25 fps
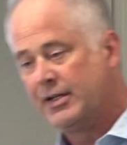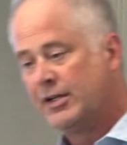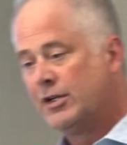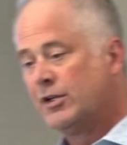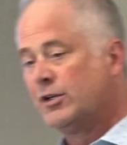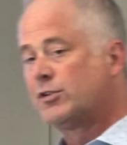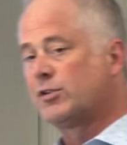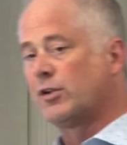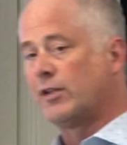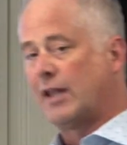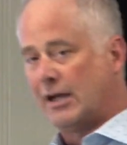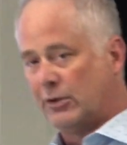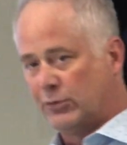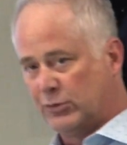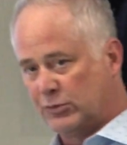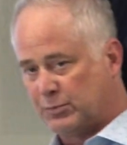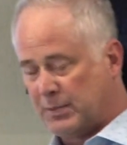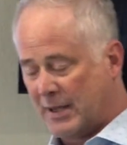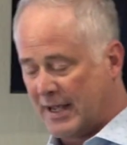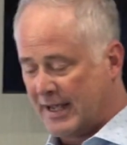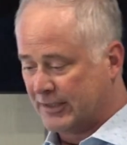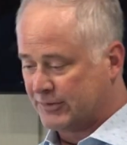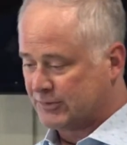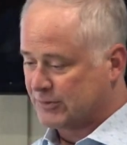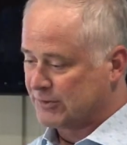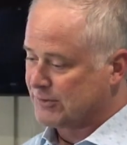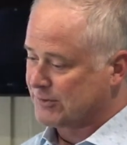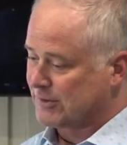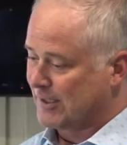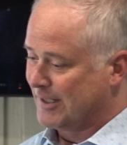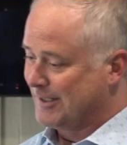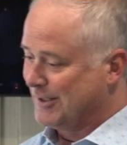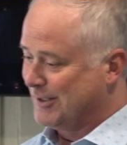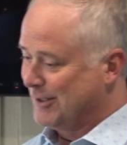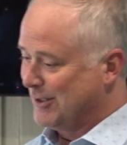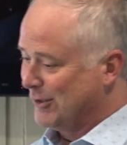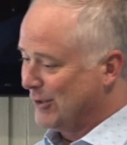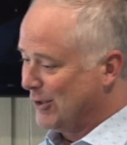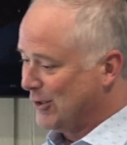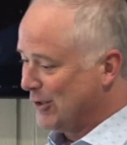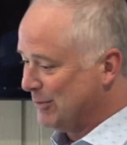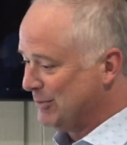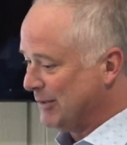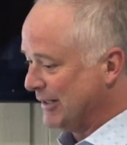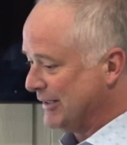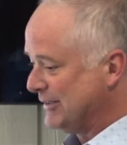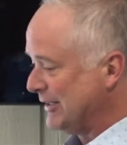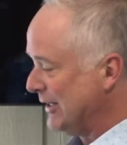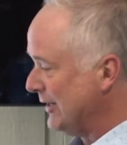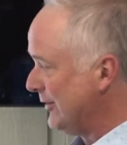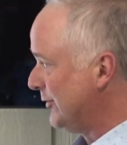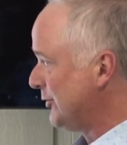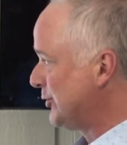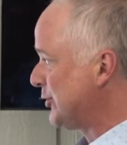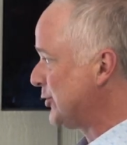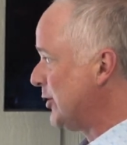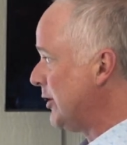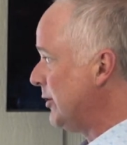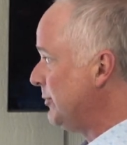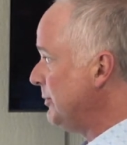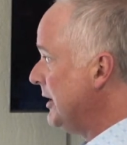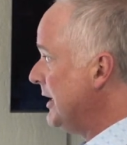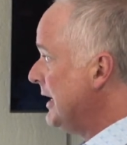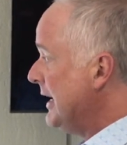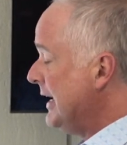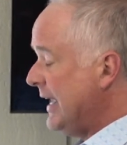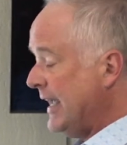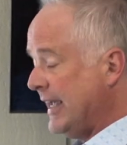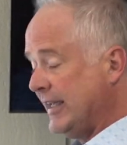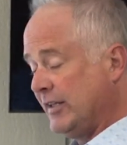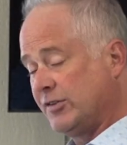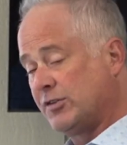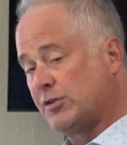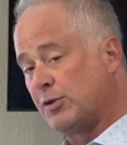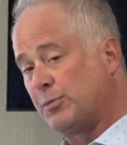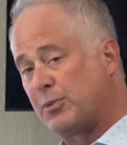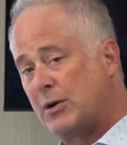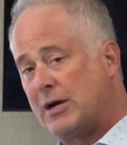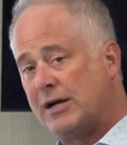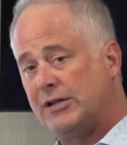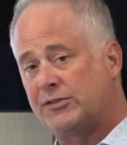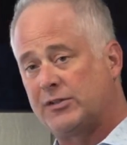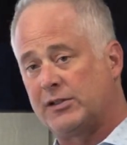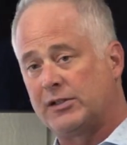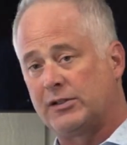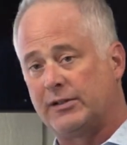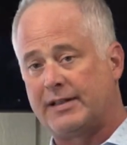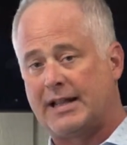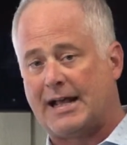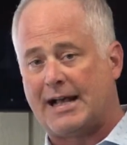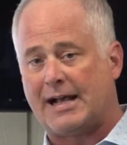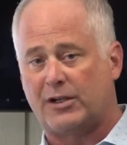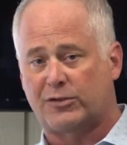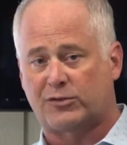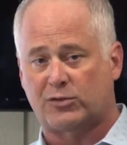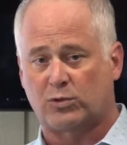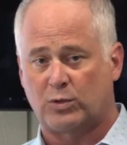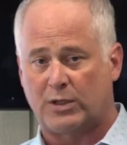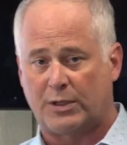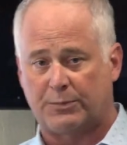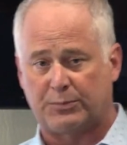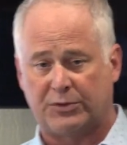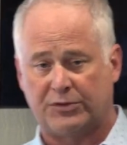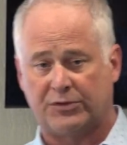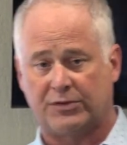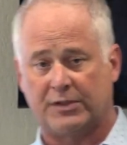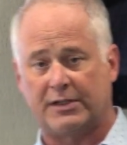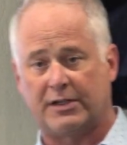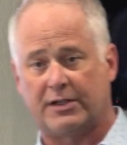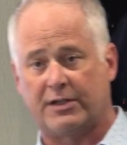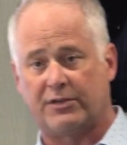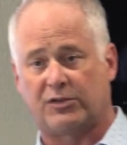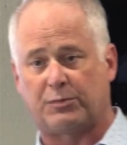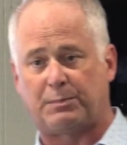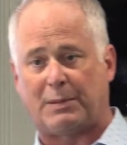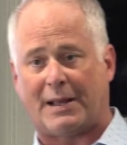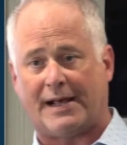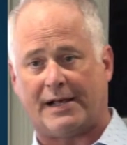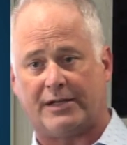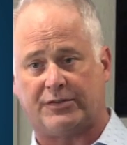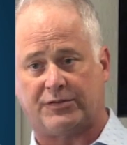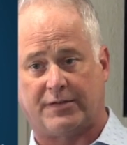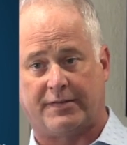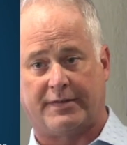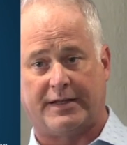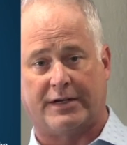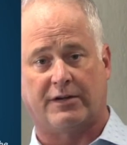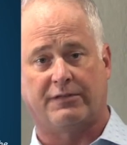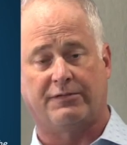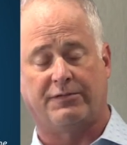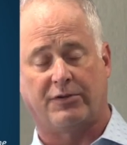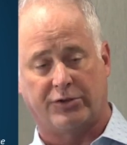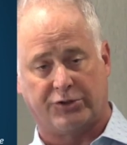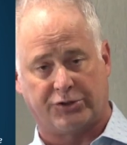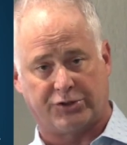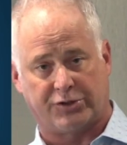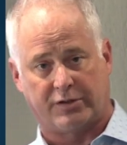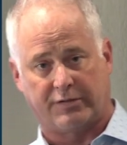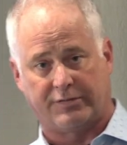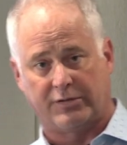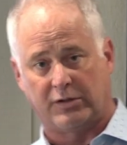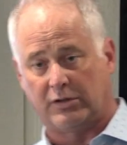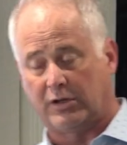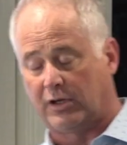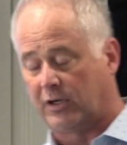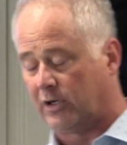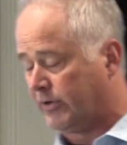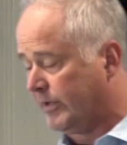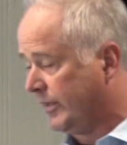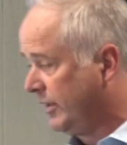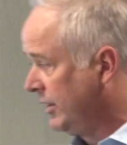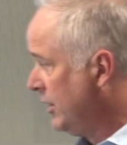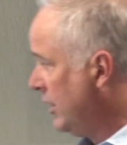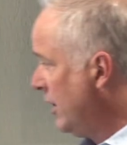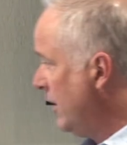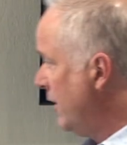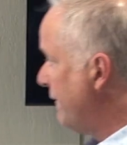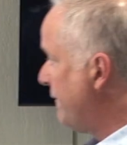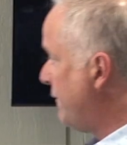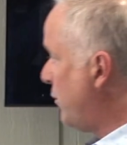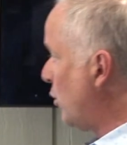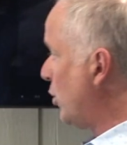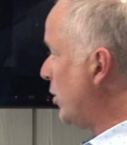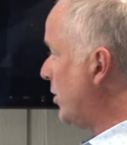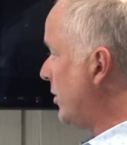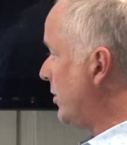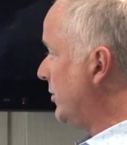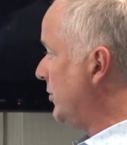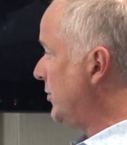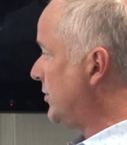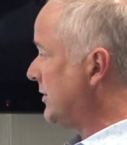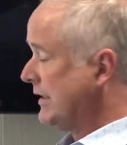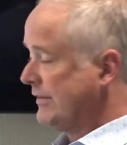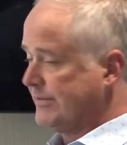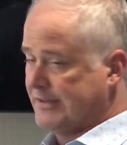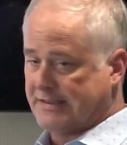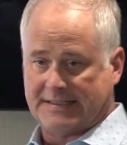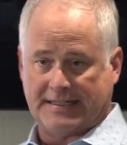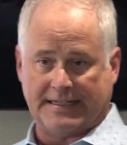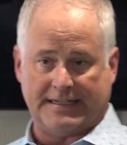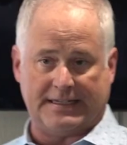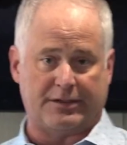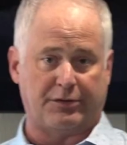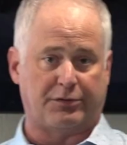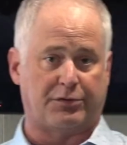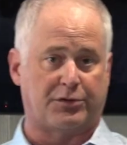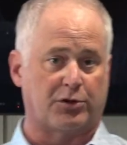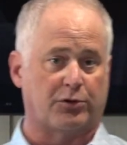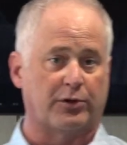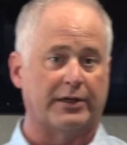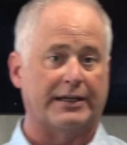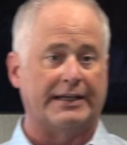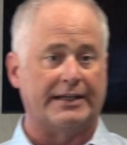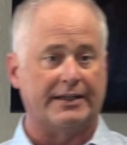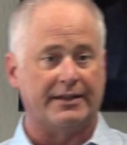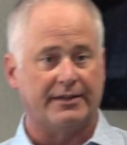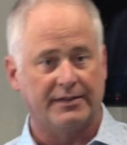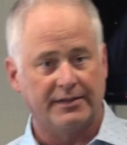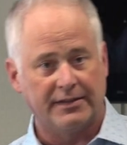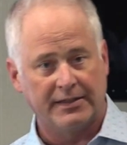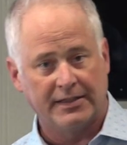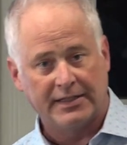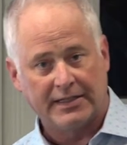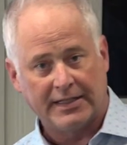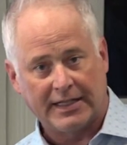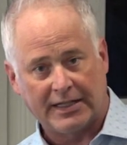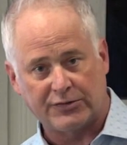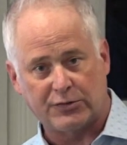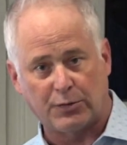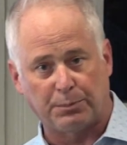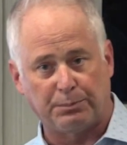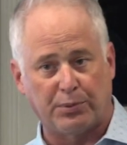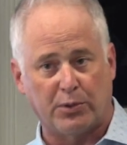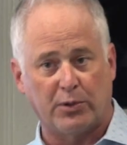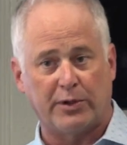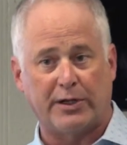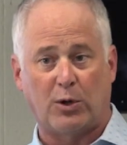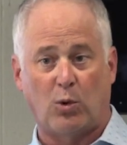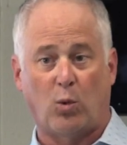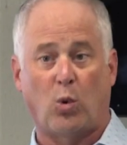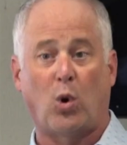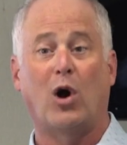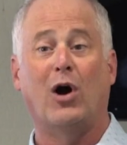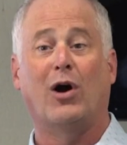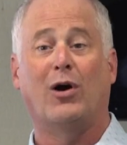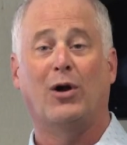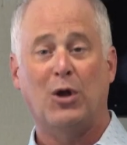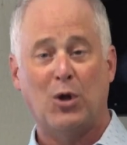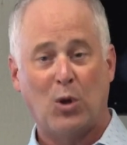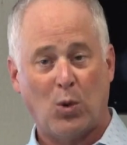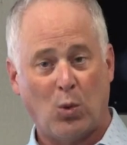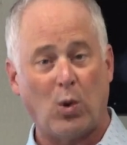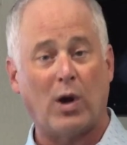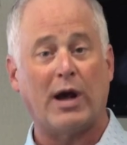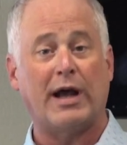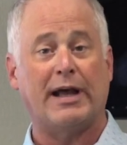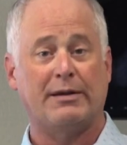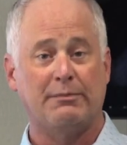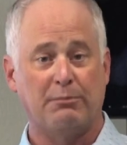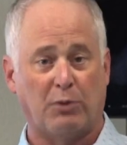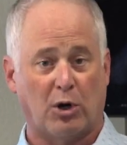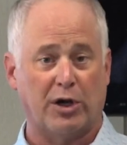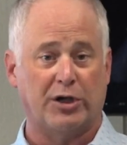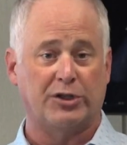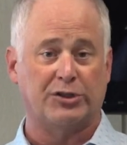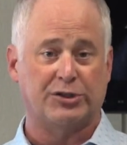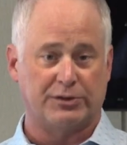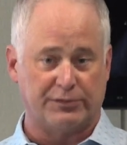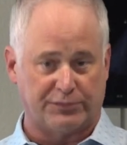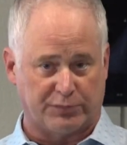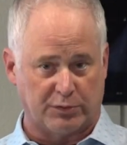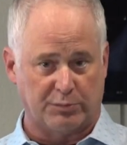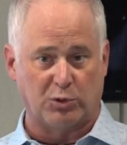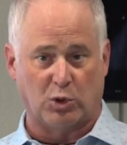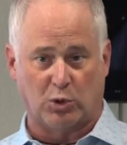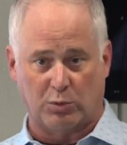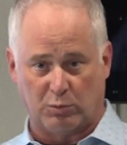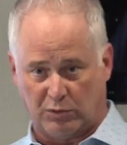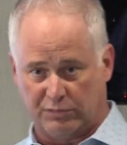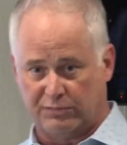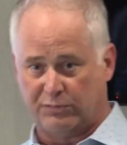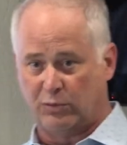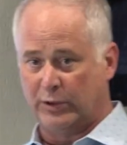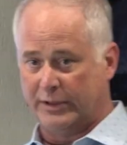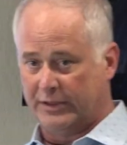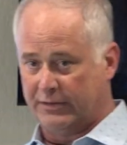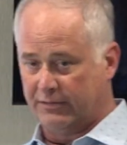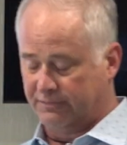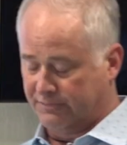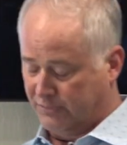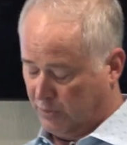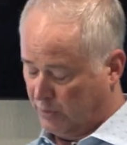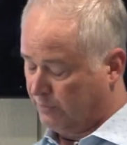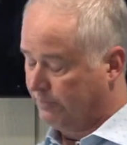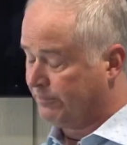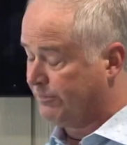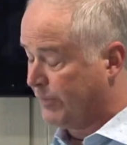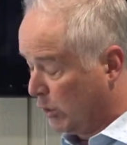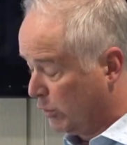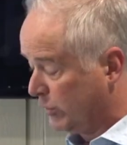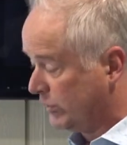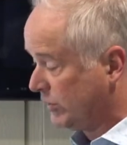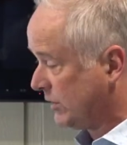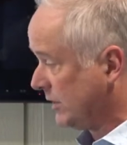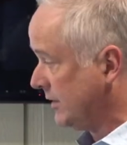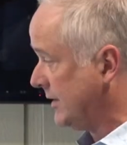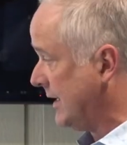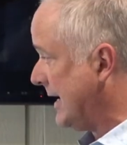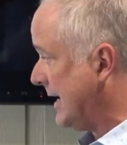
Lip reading: So that was passed and signed into law by Donald Trump. And surprisingly, the House of Representatives passed their version of the law 417-3. That's a pretty wide margin from normal votes in the